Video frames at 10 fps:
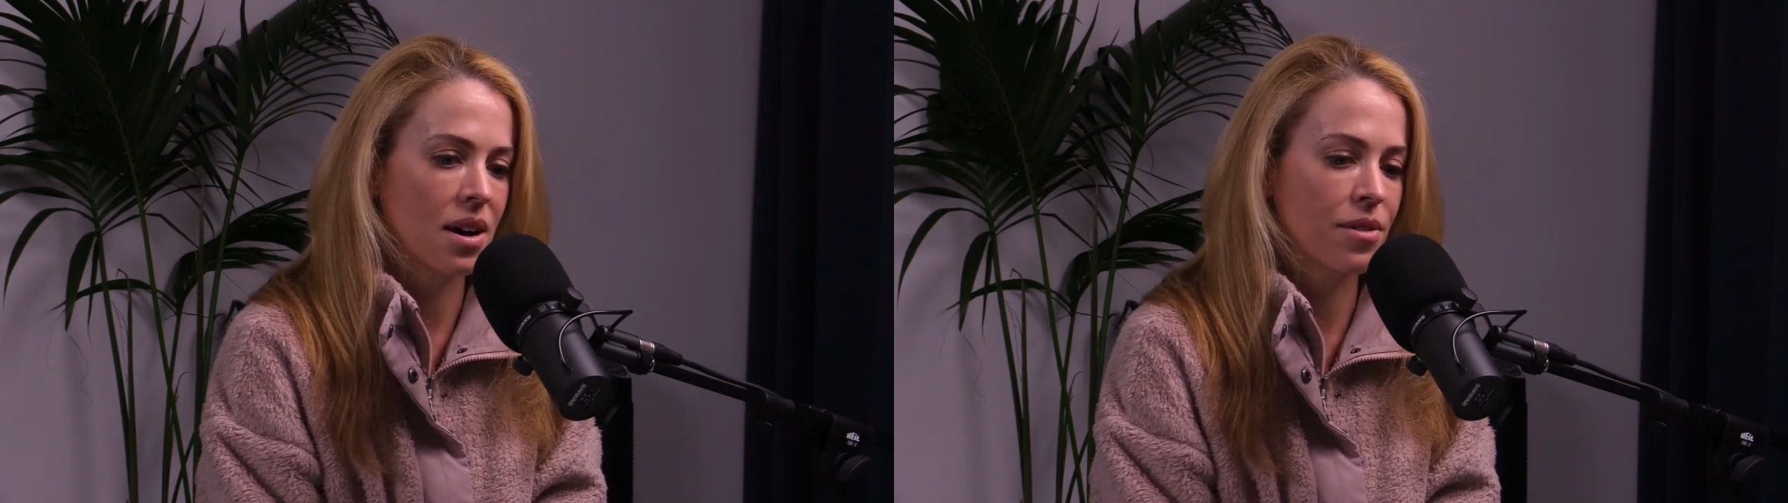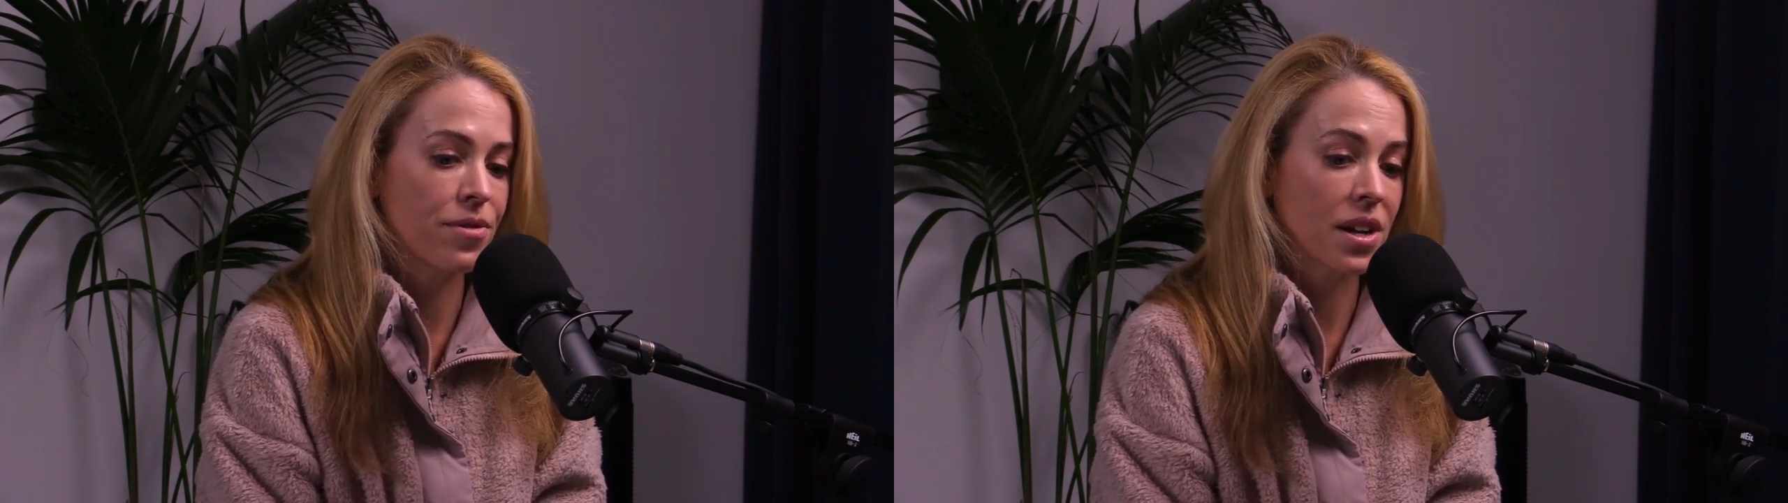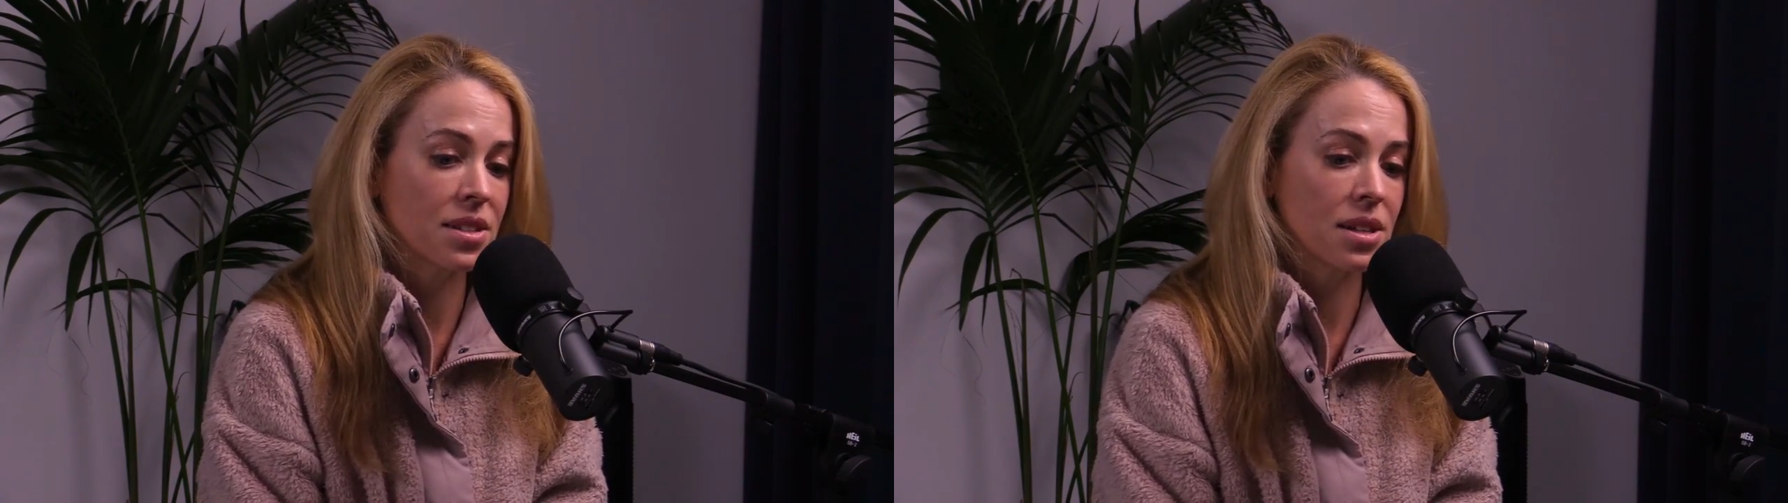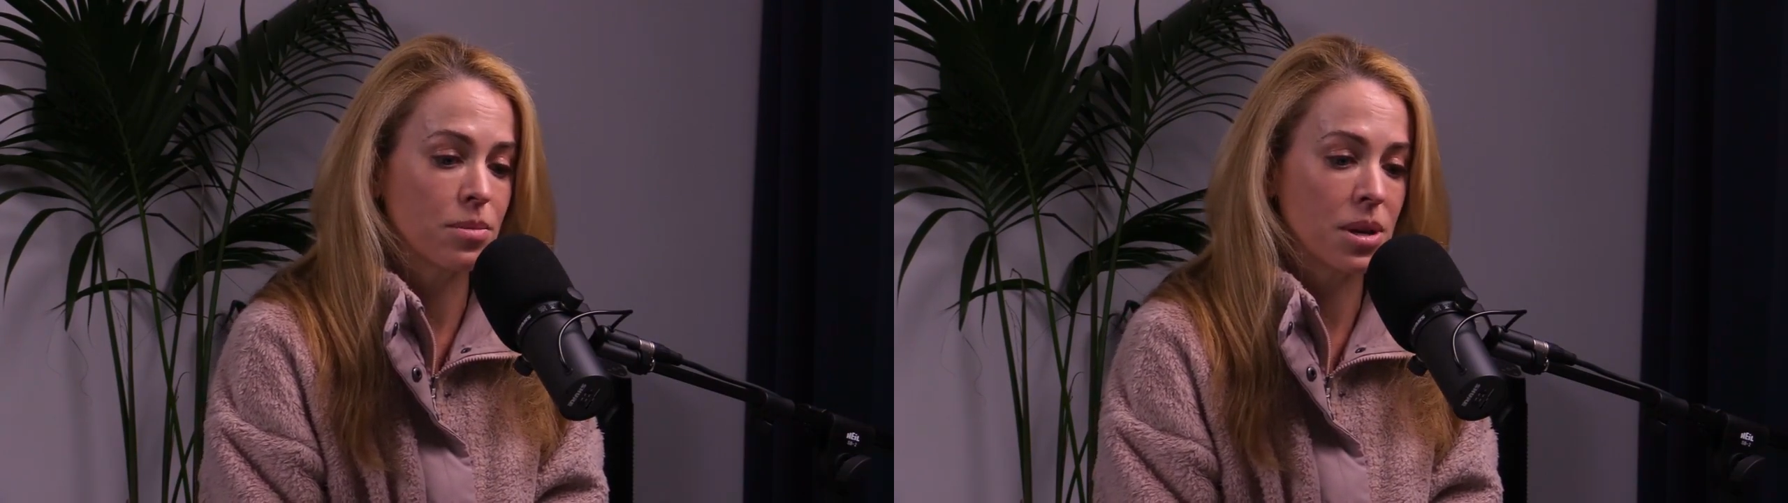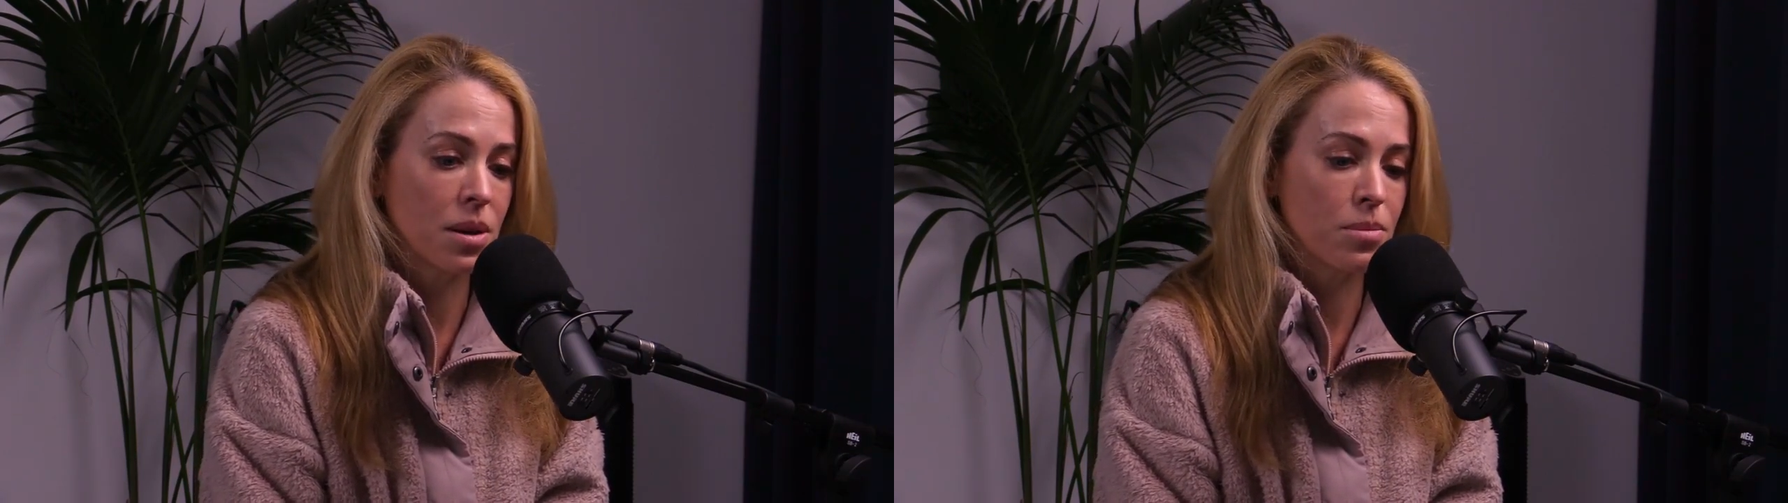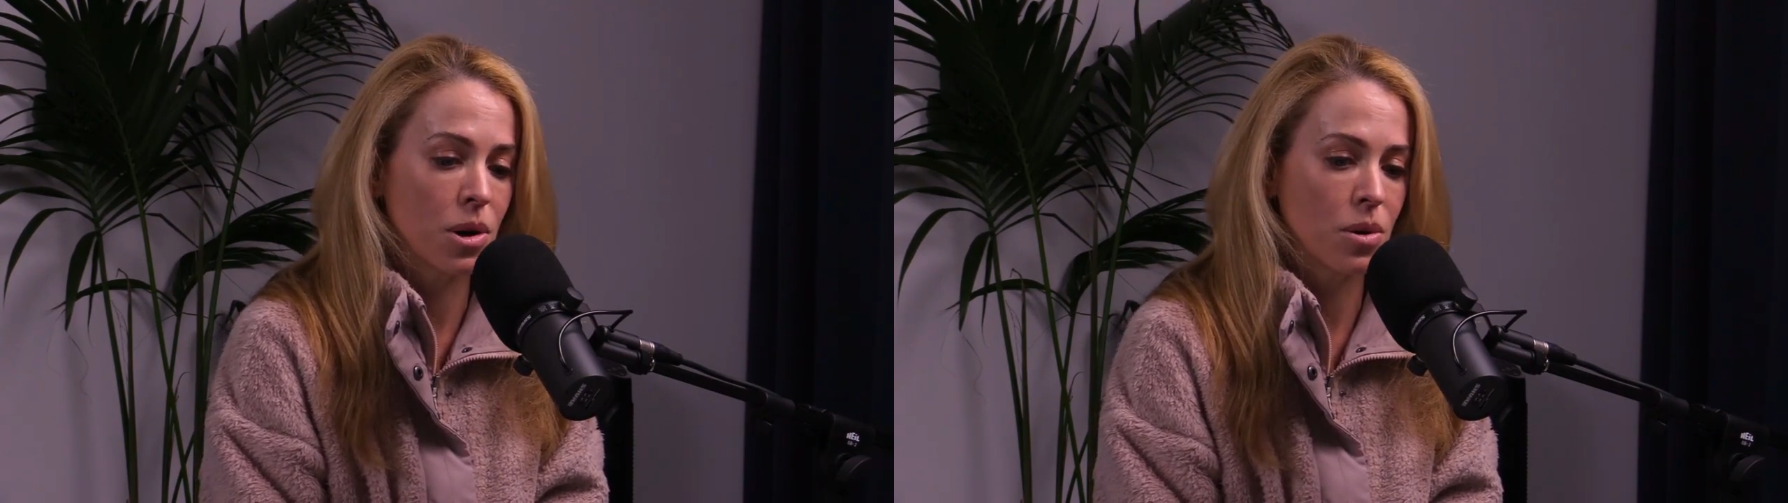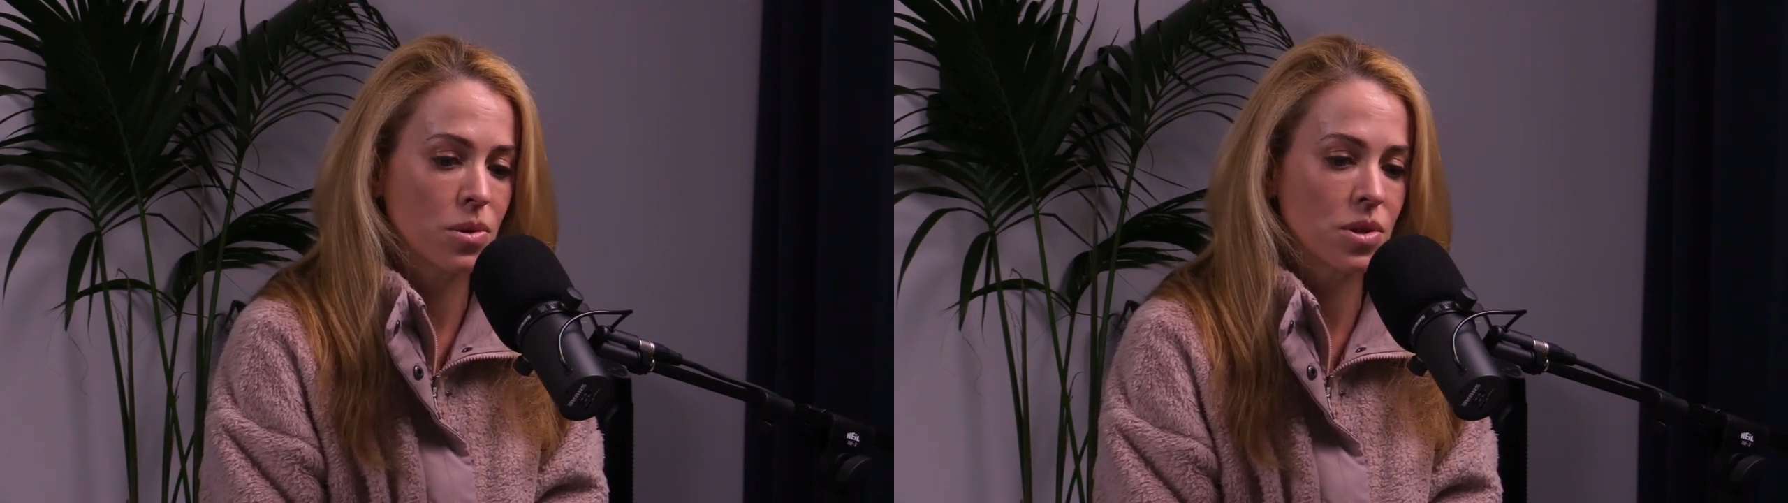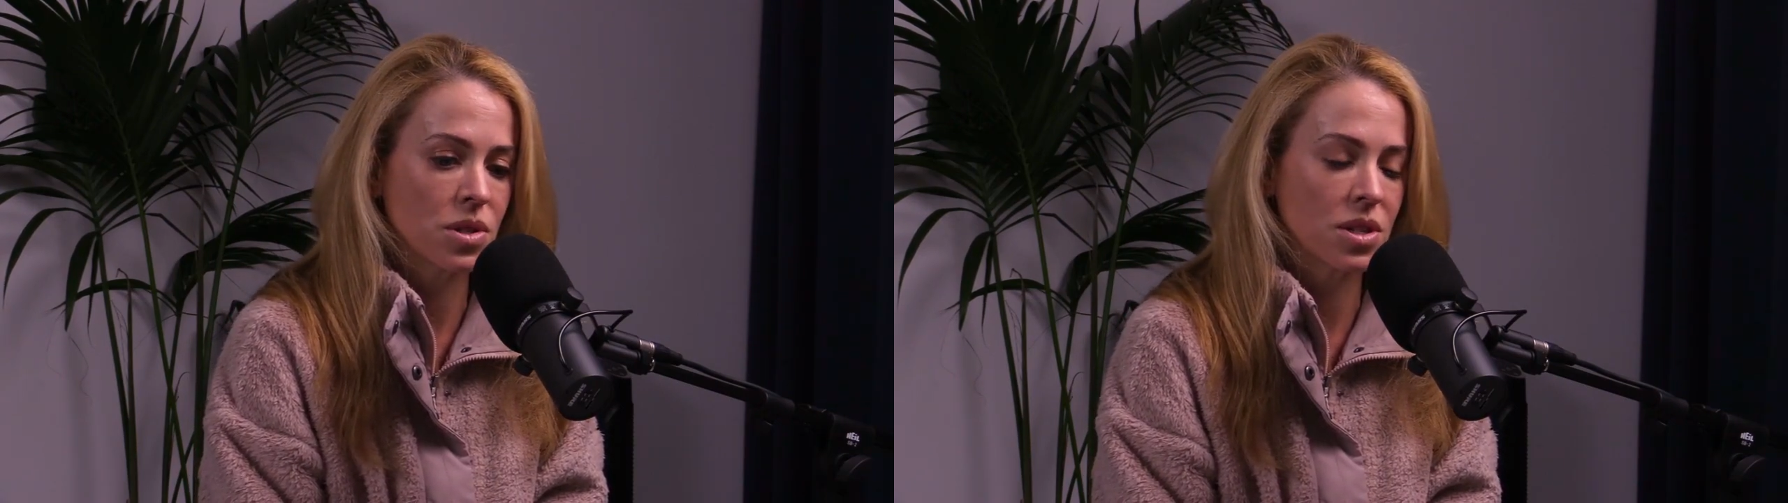affected me
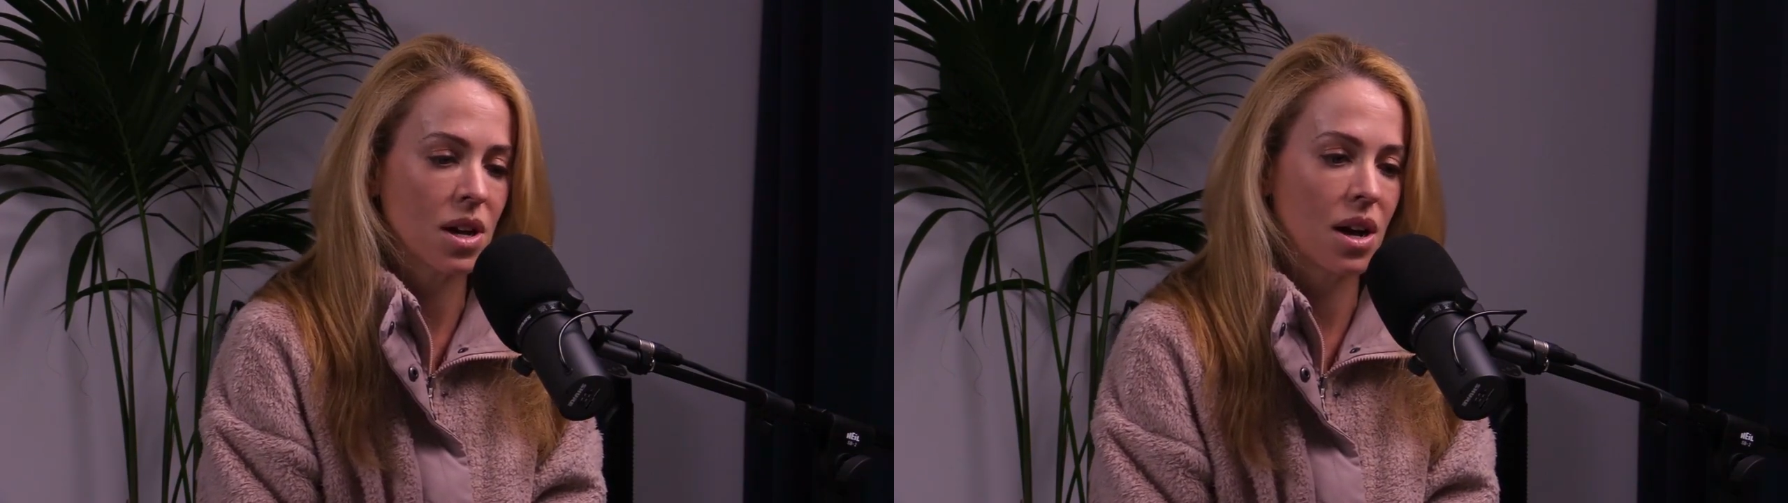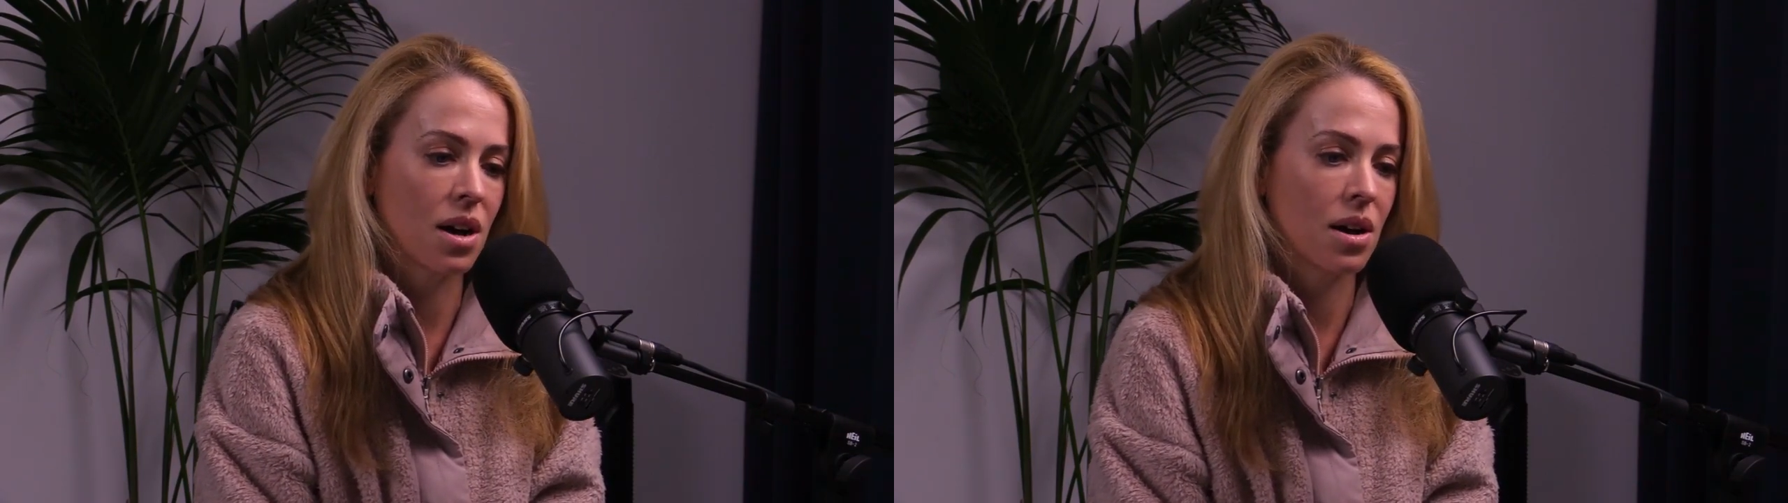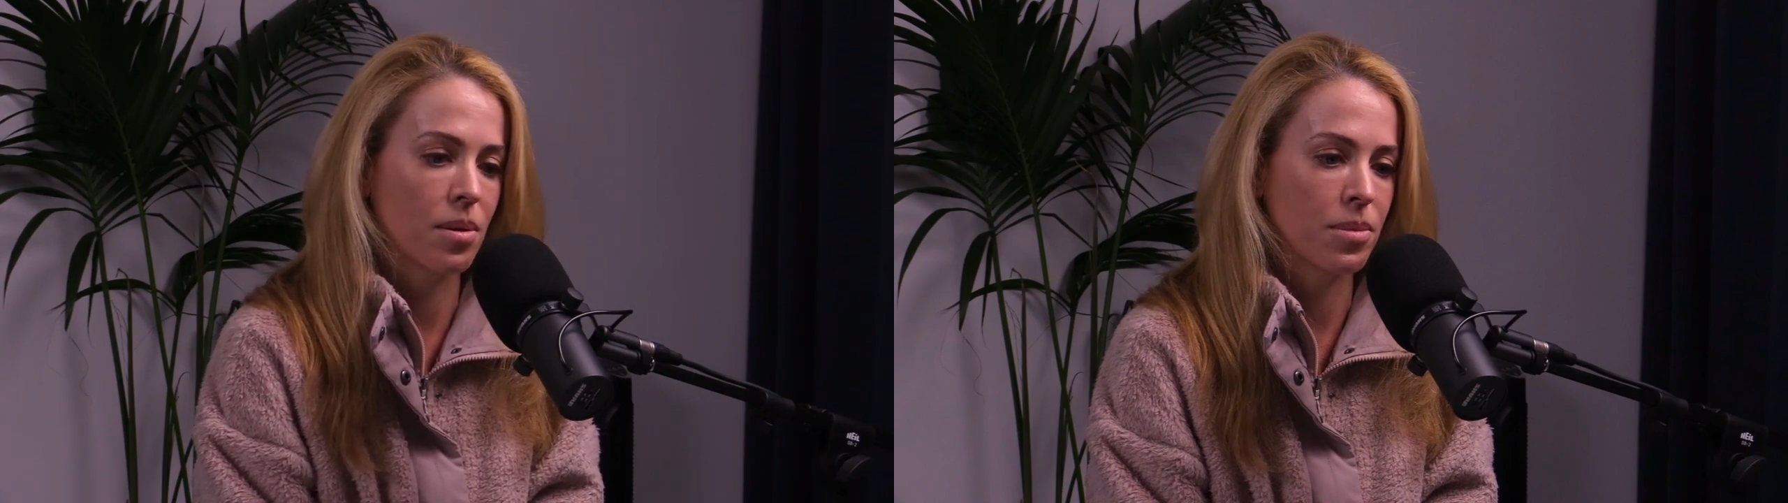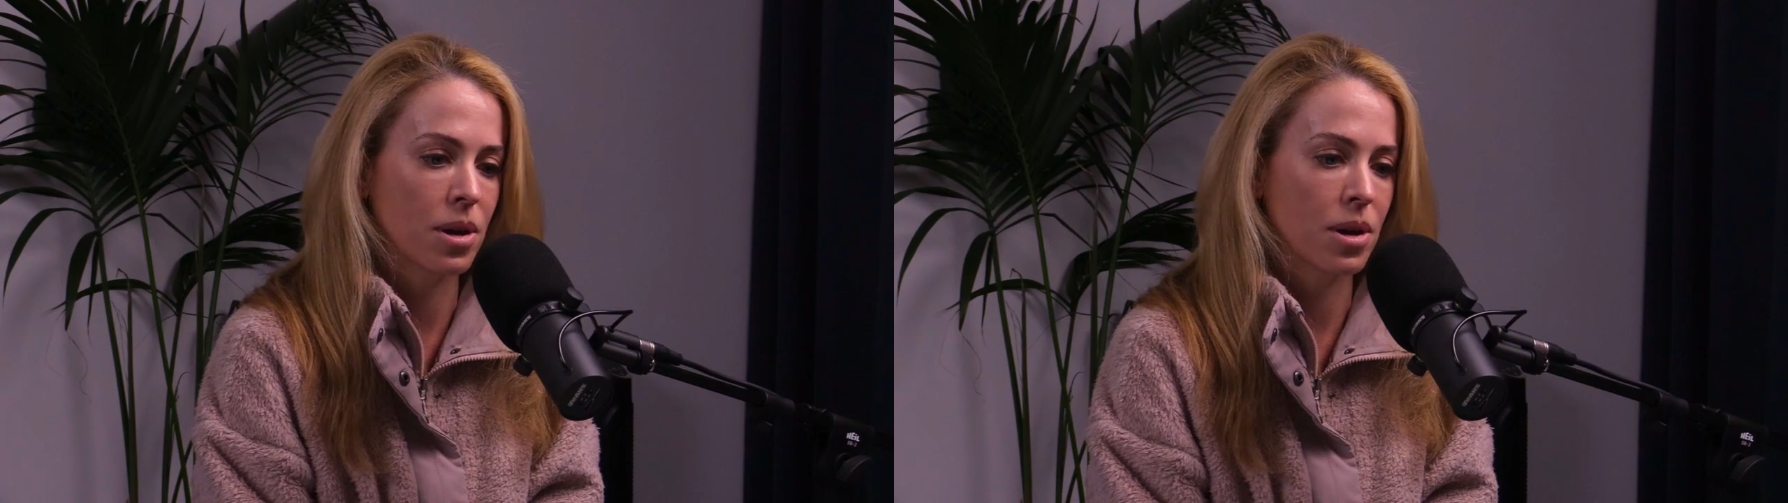most um,